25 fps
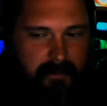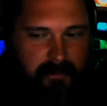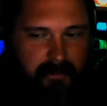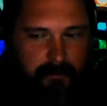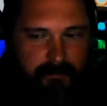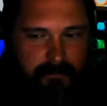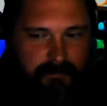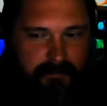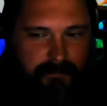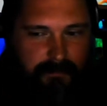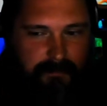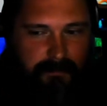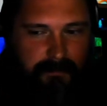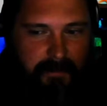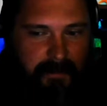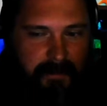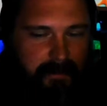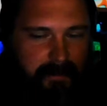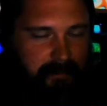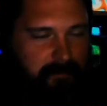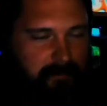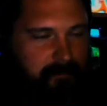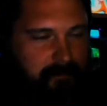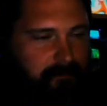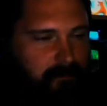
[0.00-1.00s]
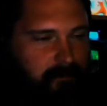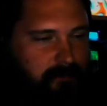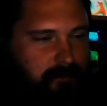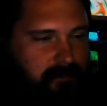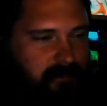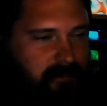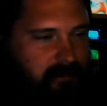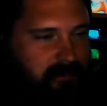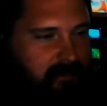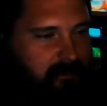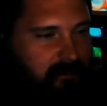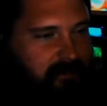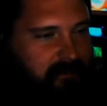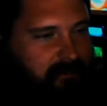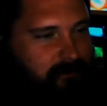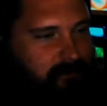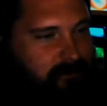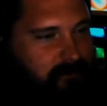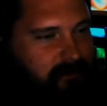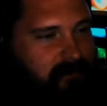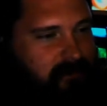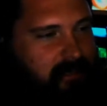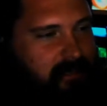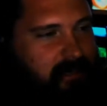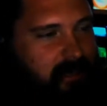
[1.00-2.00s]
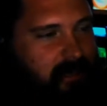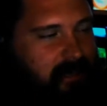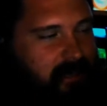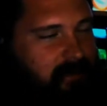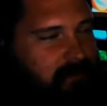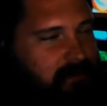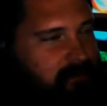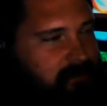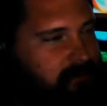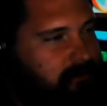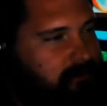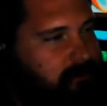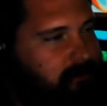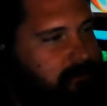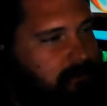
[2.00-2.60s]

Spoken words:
So the first thing I did was I installed,